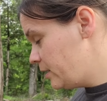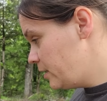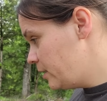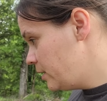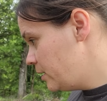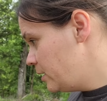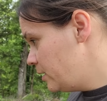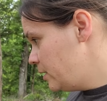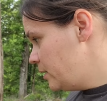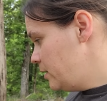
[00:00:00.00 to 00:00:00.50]

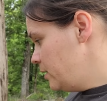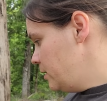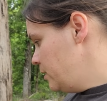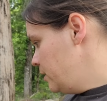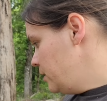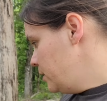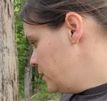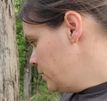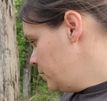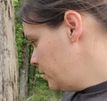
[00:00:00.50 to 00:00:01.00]
Here's another
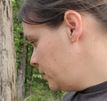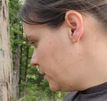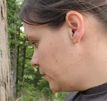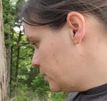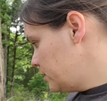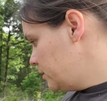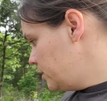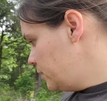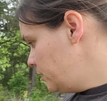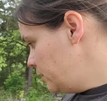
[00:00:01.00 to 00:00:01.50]
mushroom.
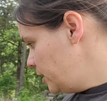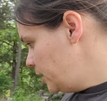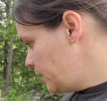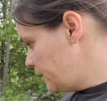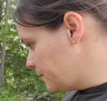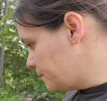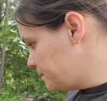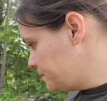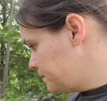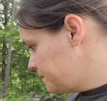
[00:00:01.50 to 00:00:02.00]

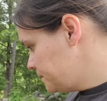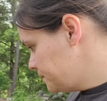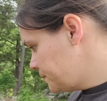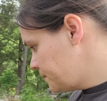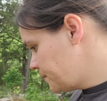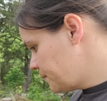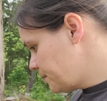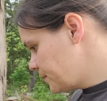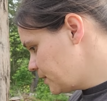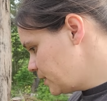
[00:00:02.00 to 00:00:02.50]
Oh yeah. They're
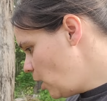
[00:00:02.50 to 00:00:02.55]
everywhere.